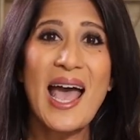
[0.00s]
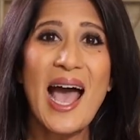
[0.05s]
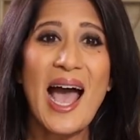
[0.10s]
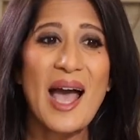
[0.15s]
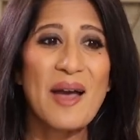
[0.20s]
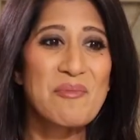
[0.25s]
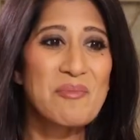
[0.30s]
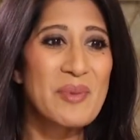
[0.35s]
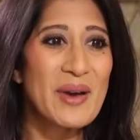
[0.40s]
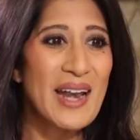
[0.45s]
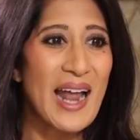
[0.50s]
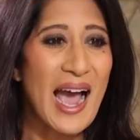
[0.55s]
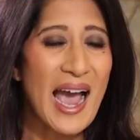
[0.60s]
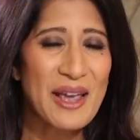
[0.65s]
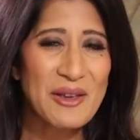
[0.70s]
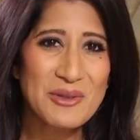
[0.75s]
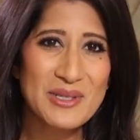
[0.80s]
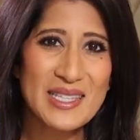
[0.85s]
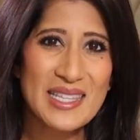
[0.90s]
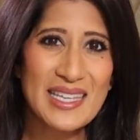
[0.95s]
But
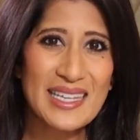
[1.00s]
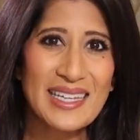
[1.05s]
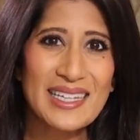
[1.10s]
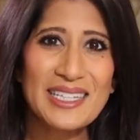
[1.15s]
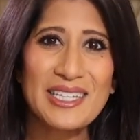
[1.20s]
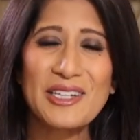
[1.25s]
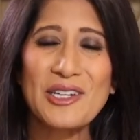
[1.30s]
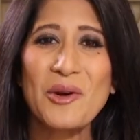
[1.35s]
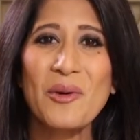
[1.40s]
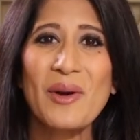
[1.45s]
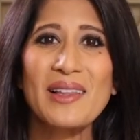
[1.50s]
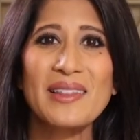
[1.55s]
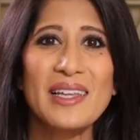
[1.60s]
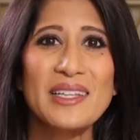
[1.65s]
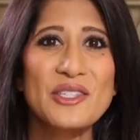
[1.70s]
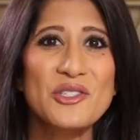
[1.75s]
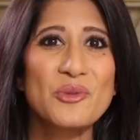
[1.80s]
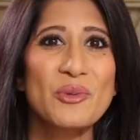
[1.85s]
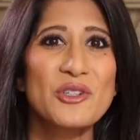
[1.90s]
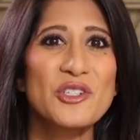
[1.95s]
I was thinking, you know what,
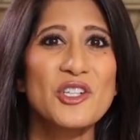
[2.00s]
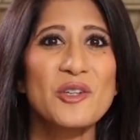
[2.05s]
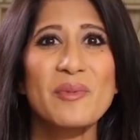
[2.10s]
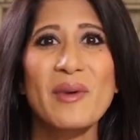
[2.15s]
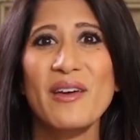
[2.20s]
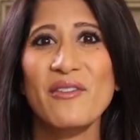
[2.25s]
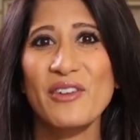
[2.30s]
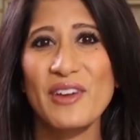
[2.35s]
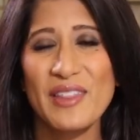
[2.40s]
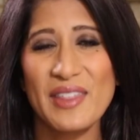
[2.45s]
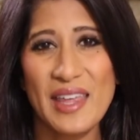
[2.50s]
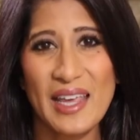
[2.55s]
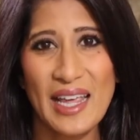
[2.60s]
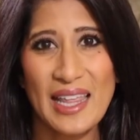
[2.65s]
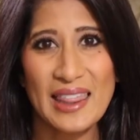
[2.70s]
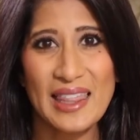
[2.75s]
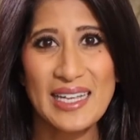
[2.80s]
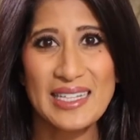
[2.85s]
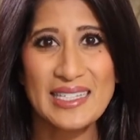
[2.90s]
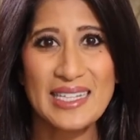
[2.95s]
let's switch up everything
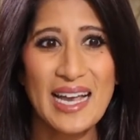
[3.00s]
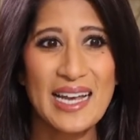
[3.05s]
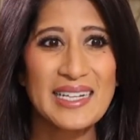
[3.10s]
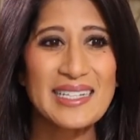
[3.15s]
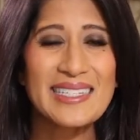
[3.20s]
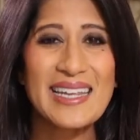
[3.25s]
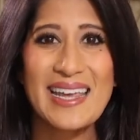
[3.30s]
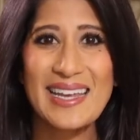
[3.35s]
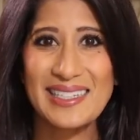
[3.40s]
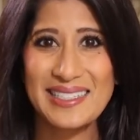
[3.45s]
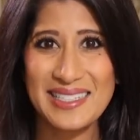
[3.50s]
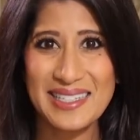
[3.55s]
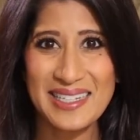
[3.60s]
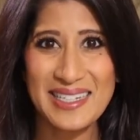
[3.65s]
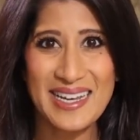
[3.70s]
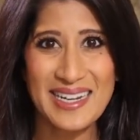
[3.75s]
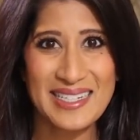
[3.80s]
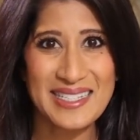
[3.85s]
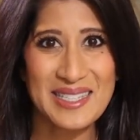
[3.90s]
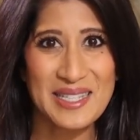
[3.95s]
and let's kind of take it to the
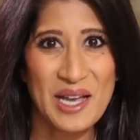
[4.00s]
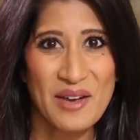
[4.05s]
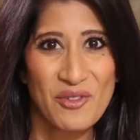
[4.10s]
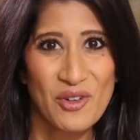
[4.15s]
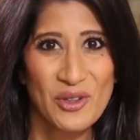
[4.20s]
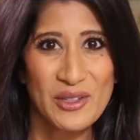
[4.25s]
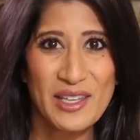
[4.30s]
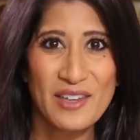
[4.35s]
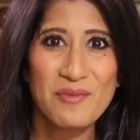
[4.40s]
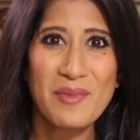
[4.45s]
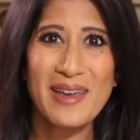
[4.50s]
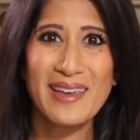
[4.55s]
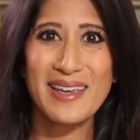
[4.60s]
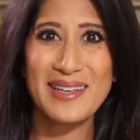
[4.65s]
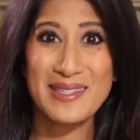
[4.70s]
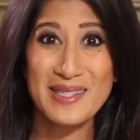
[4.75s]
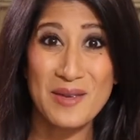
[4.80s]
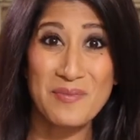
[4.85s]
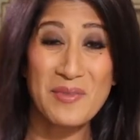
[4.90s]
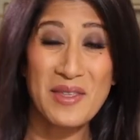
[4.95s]
next level. Give my
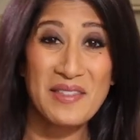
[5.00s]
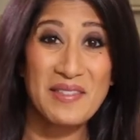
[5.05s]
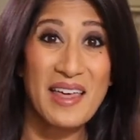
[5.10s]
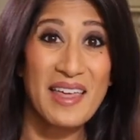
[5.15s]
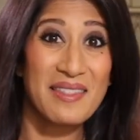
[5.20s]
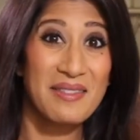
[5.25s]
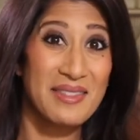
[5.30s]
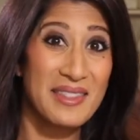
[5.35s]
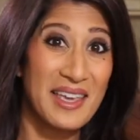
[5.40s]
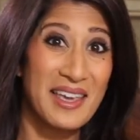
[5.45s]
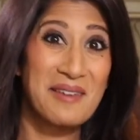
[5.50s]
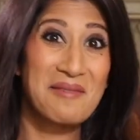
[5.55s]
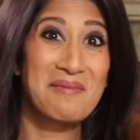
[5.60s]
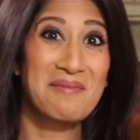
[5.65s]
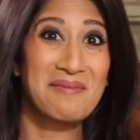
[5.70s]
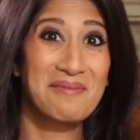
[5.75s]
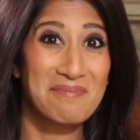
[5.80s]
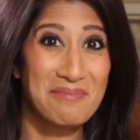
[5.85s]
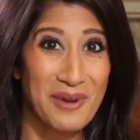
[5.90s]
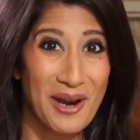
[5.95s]
guests something that they
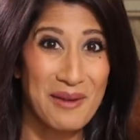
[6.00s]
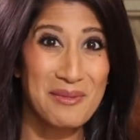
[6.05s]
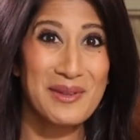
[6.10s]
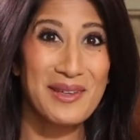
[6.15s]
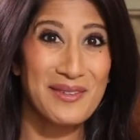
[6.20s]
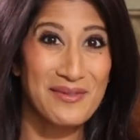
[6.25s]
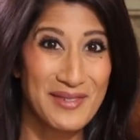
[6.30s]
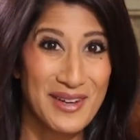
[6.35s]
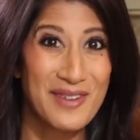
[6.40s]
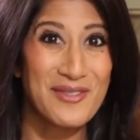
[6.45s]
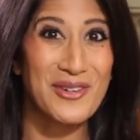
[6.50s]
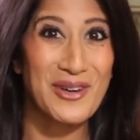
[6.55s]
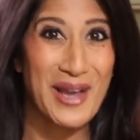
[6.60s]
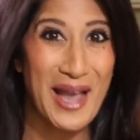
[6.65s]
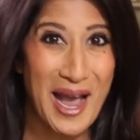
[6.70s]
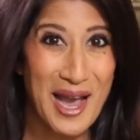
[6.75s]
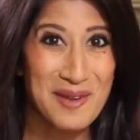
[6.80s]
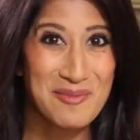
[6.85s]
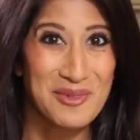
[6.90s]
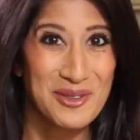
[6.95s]
probably have never
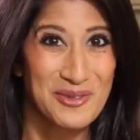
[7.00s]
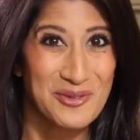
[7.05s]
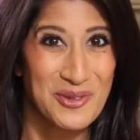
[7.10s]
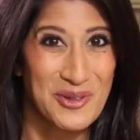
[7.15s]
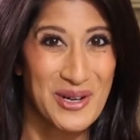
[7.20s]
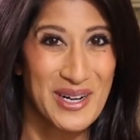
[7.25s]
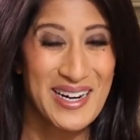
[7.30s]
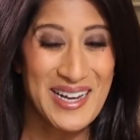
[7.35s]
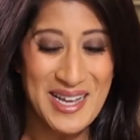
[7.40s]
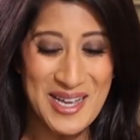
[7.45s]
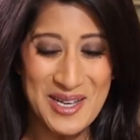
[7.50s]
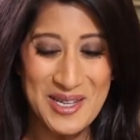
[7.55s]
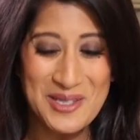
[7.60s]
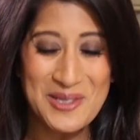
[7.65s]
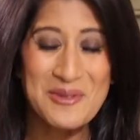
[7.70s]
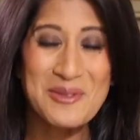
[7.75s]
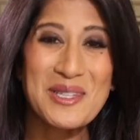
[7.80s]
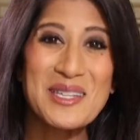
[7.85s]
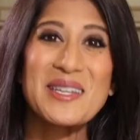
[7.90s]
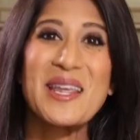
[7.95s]
had before.
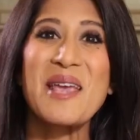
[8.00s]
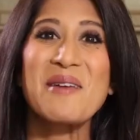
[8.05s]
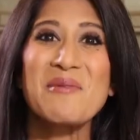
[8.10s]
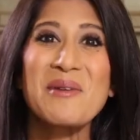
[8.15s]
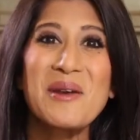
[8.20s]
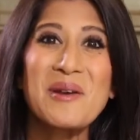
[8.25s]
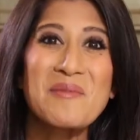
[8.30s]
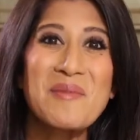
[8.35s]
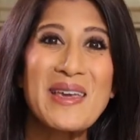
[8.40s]
So today we are